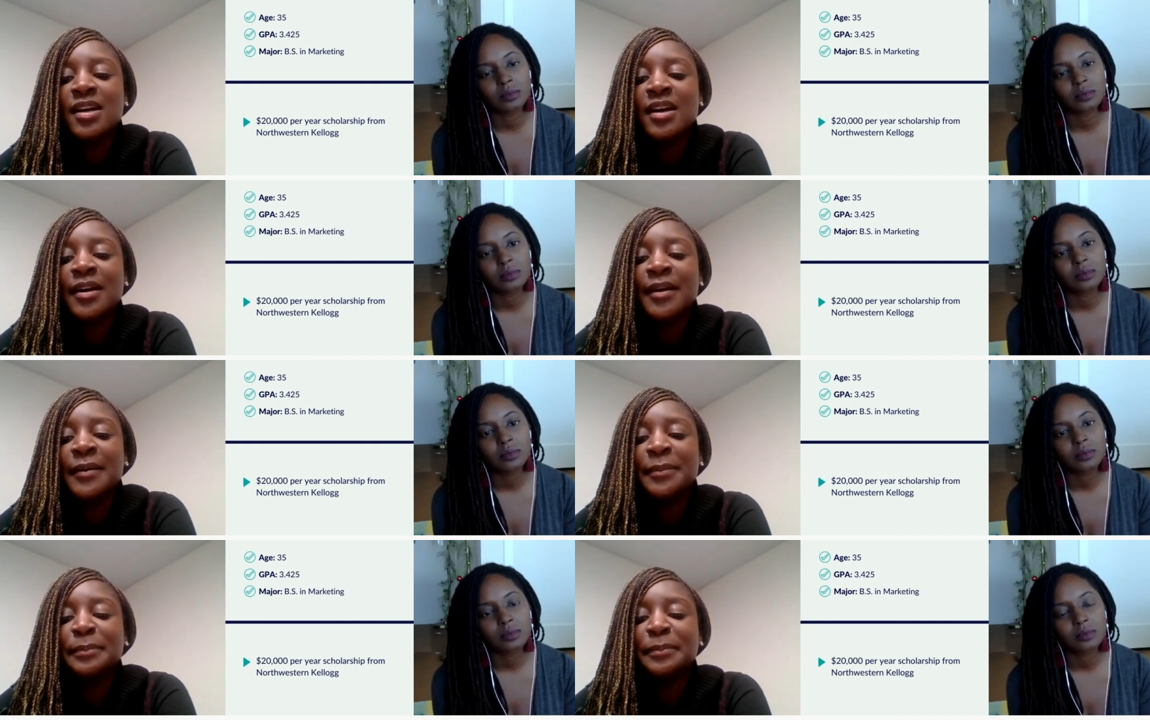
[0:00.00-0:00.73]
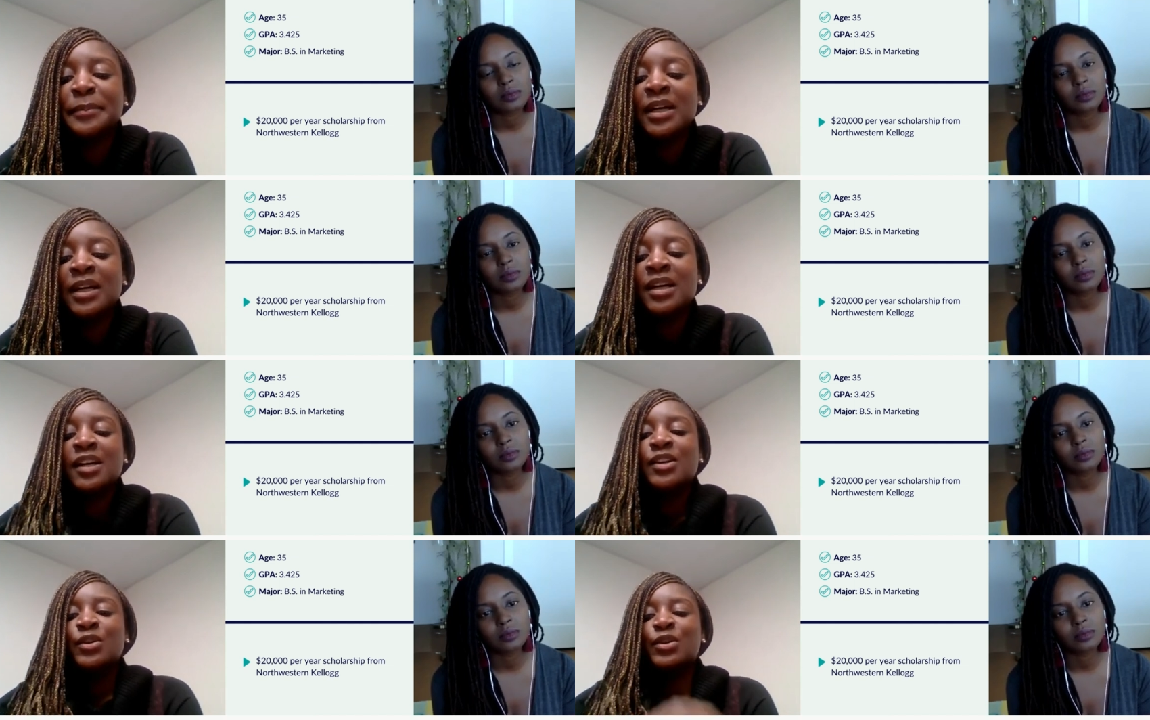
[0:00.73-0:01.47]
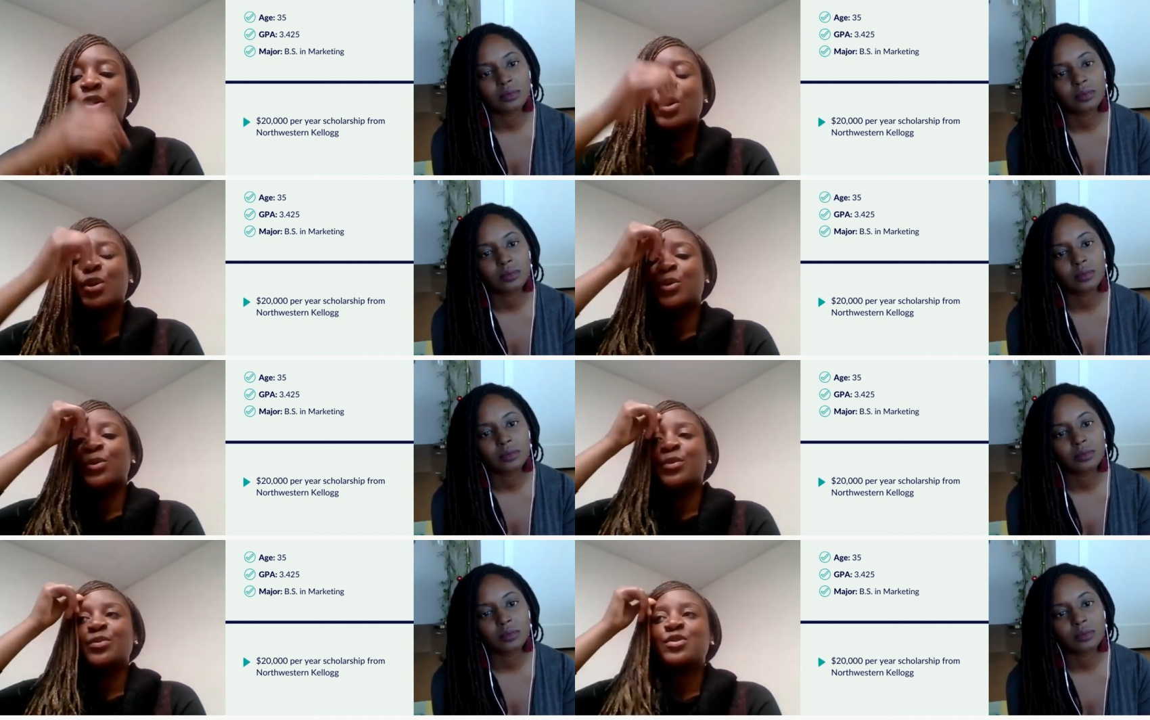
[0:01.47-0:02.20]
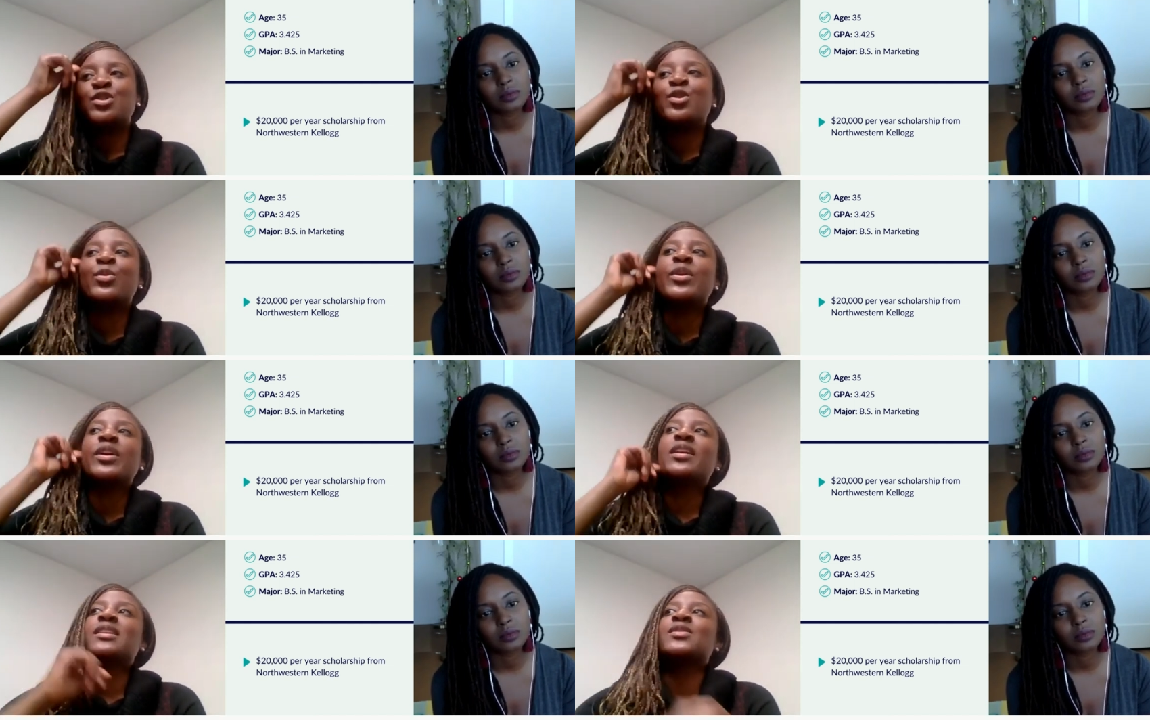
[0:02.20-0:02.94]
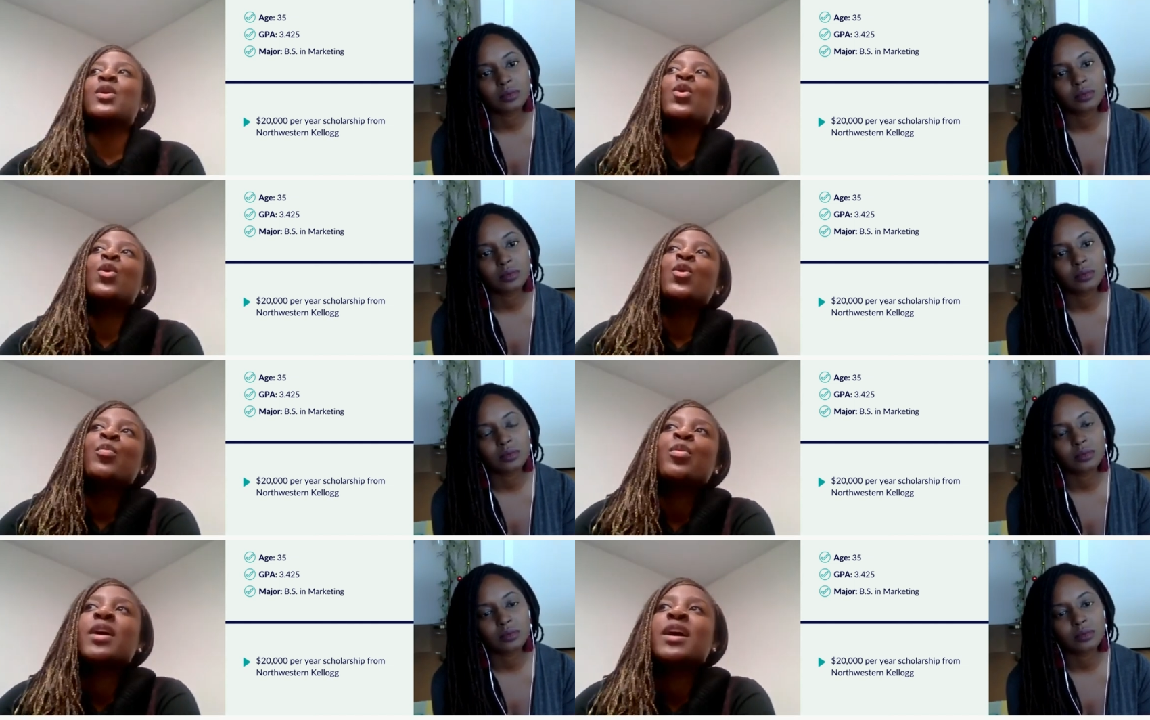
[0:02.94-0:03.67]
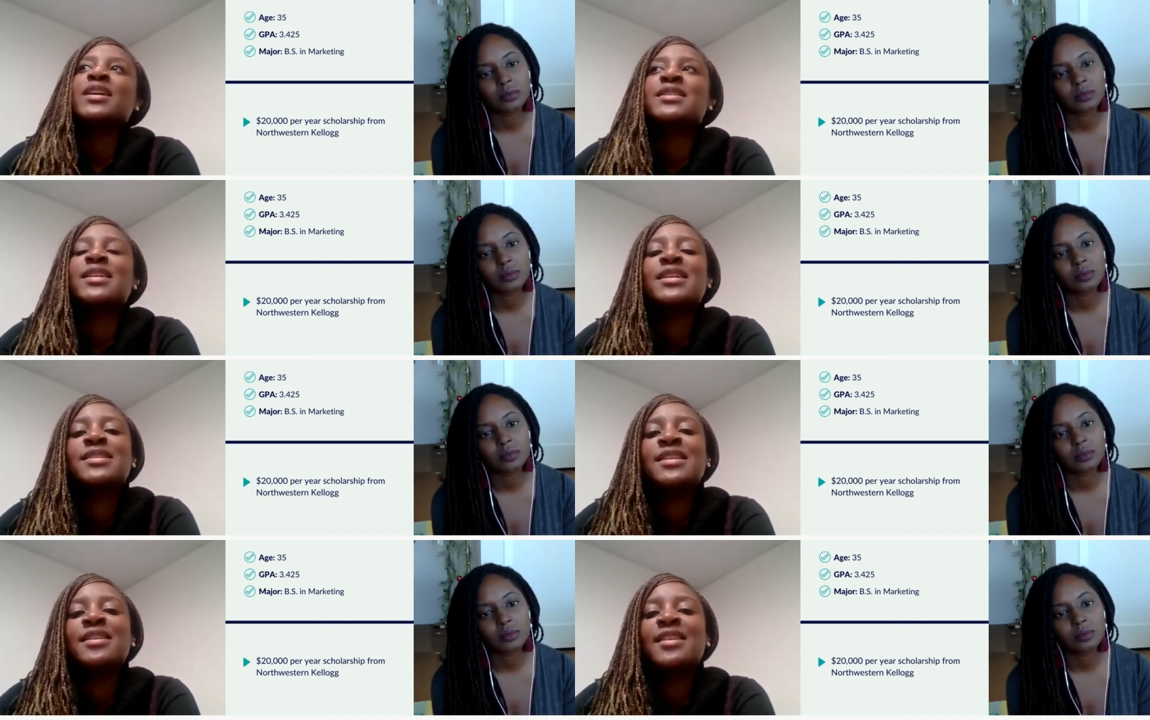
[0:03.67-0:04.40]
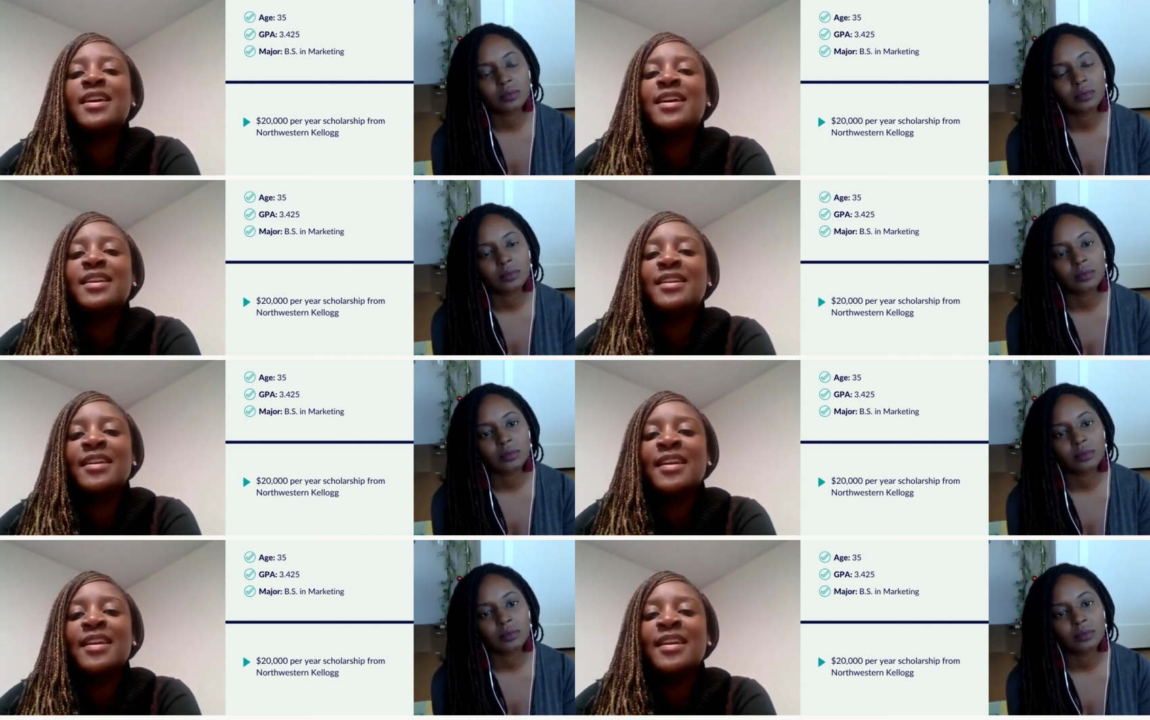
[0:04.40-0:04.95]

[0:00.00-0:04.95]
Speaker 1: um, you know, doing this whole process and then